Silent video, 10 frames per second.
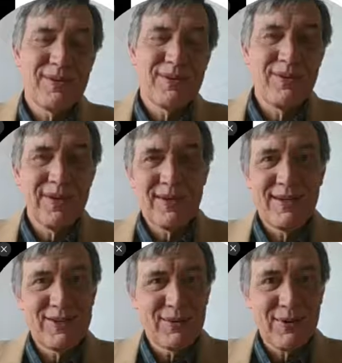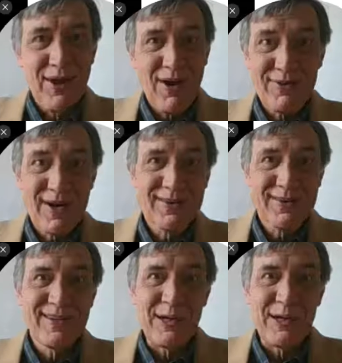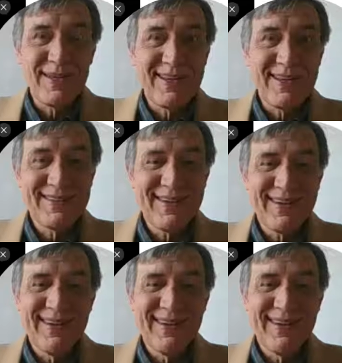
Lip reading: get a general contractor, and they'll help you get it done.